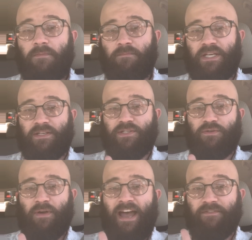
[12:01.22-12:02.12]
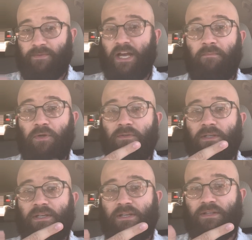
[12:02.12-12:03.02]
Because you have to be humble.
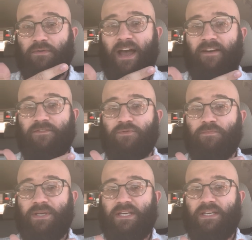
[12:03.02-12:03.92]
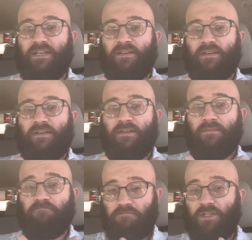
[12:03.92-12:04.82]
You have to be,
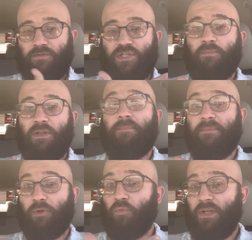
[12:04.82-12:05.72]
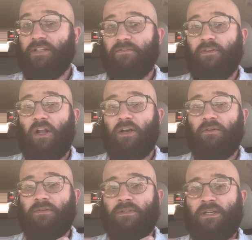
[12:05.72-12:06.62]
someone that people are willing to
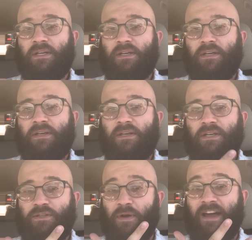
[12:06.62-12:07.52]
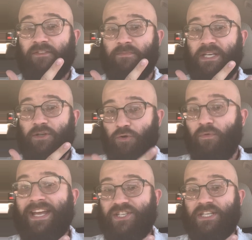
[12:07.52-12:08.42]
follow. You have to be
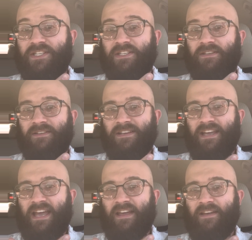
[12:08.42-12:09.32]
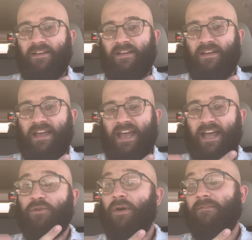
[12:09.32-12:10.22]
courageous.
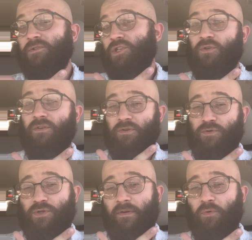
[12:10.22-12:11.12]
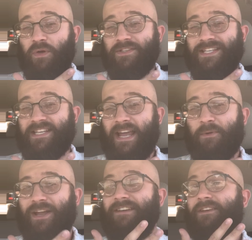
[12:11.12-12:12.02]
And whosoever wields this
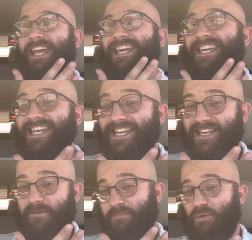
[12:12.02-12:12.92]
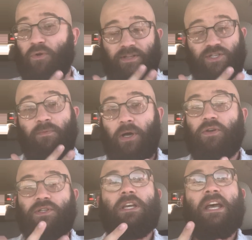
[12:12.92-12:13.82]
hammer, if he be worthy. So balls.